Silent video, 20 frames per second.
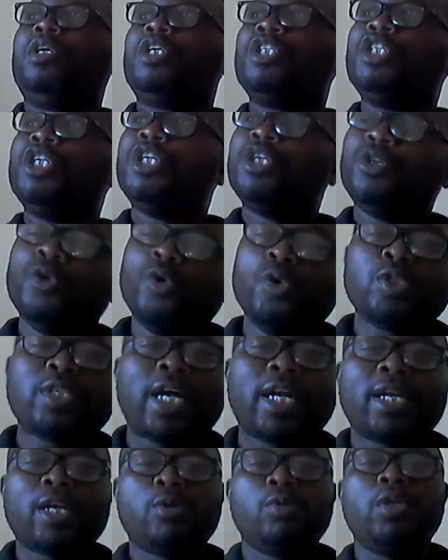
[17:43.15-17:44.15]
the rules and
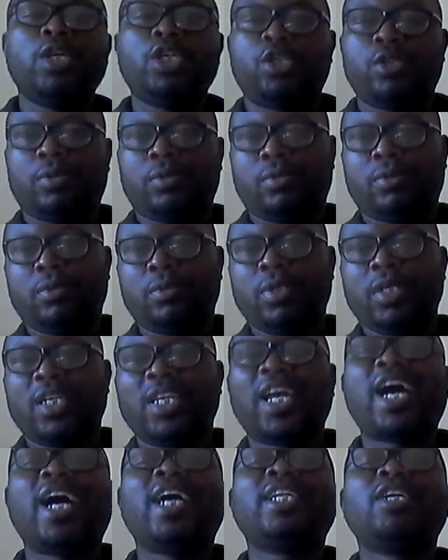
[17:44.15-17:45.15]
regulations,
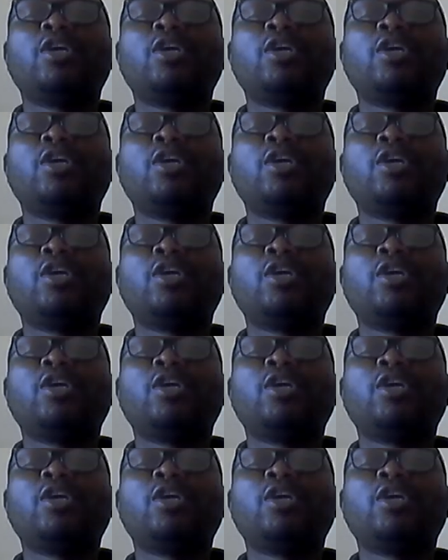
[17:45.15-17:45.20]
and they